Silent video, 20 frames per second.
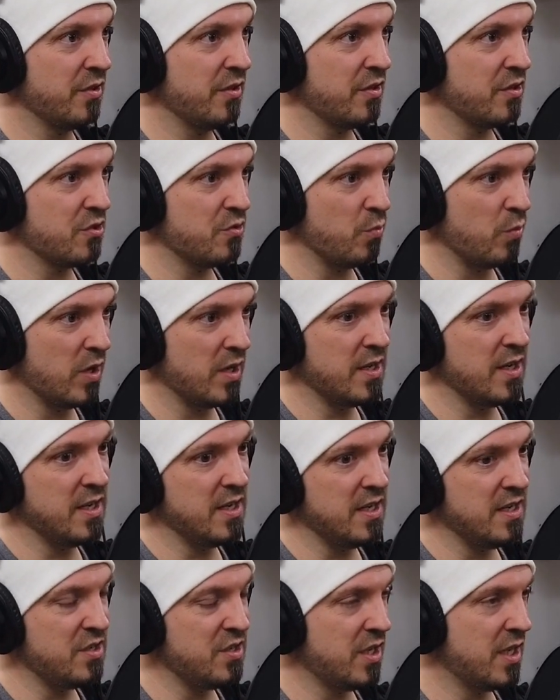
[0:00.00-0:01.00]
So there's one
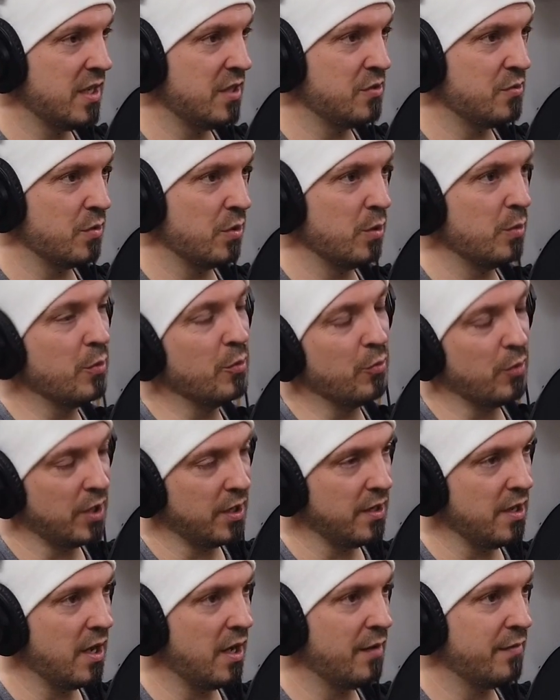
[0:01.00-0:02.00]
in each kid's room and
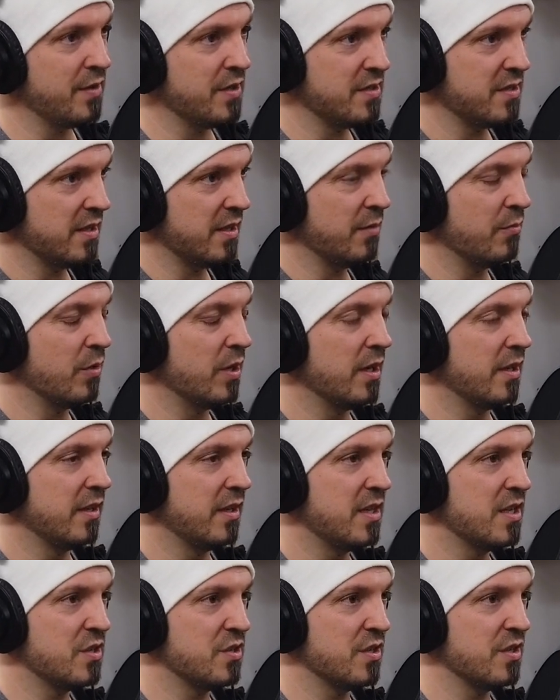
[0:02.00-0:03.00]
one in the office and then one in
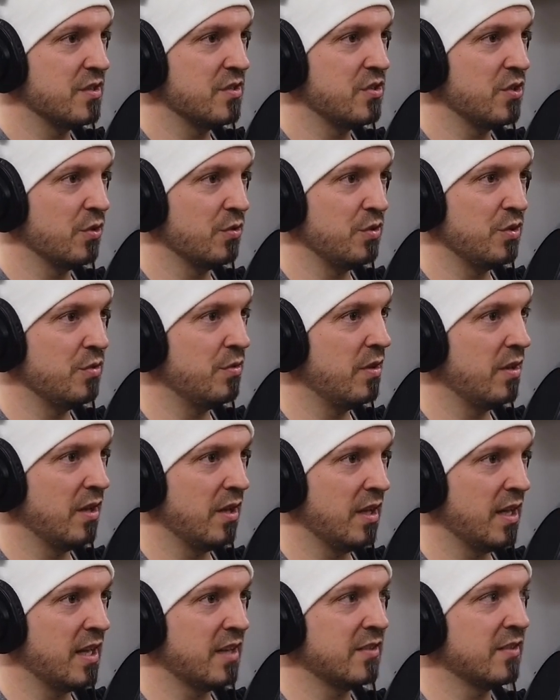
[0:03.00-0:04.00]
the kitchen. So you
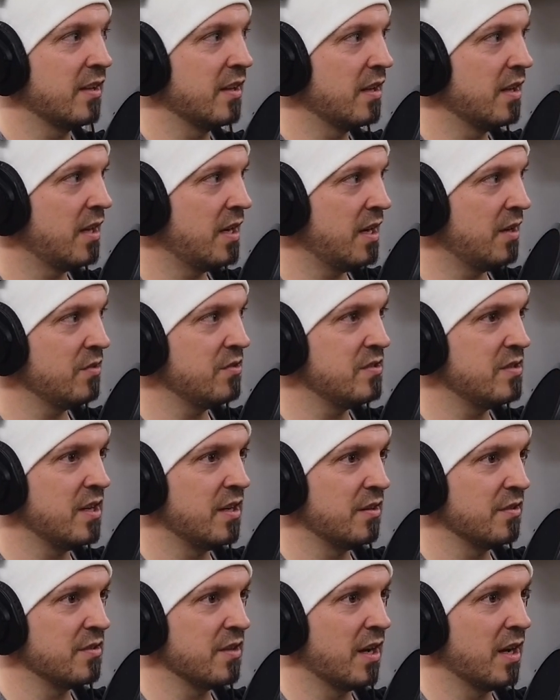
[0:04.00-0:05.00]
Alexa, announce
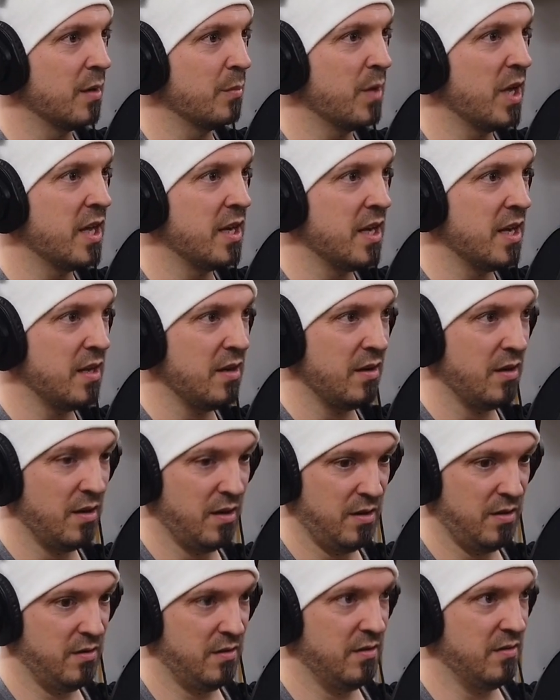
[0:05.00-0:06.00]
dinner time, and it
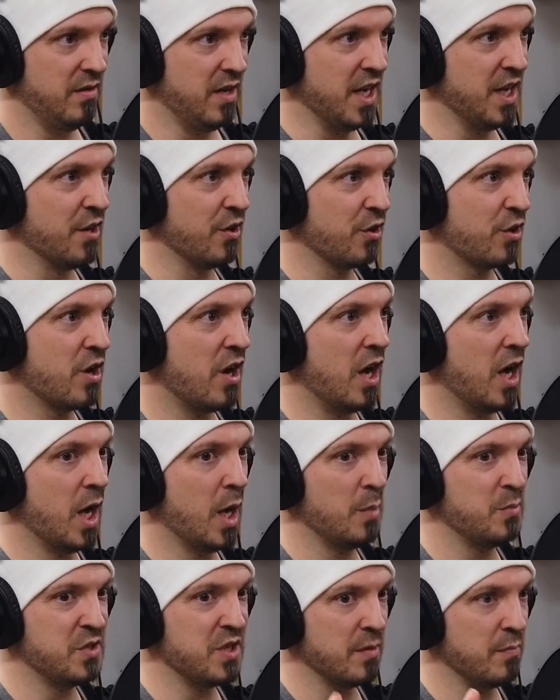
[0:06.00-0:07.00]

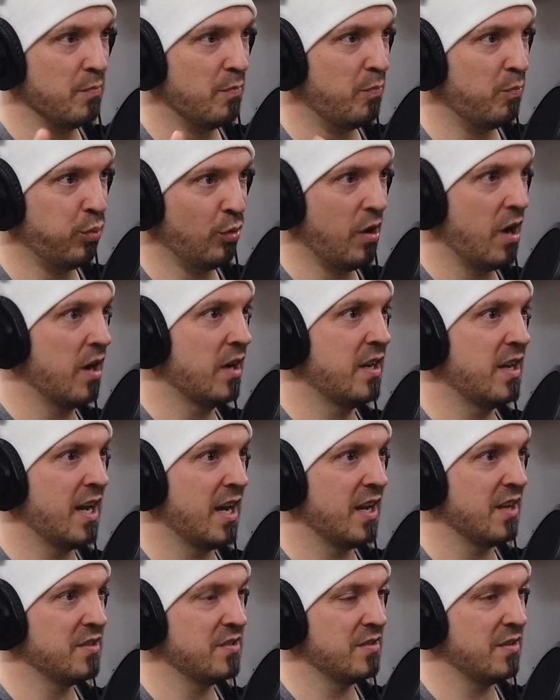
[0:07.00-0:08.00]
intercoms and
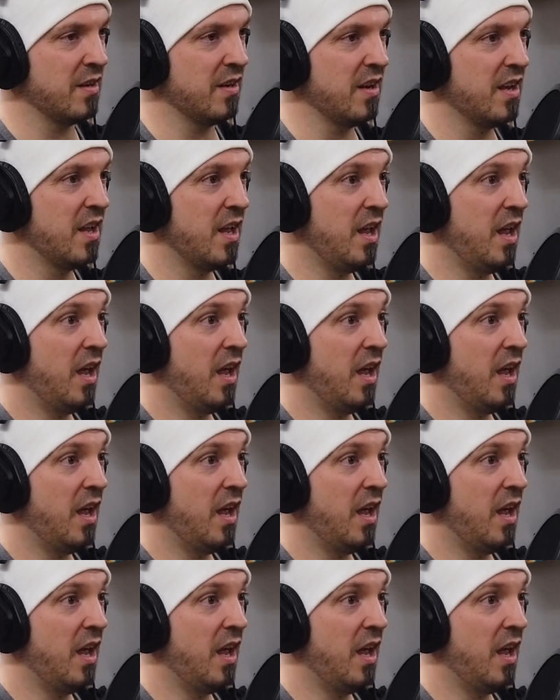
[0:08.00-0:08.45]
broadcasts that.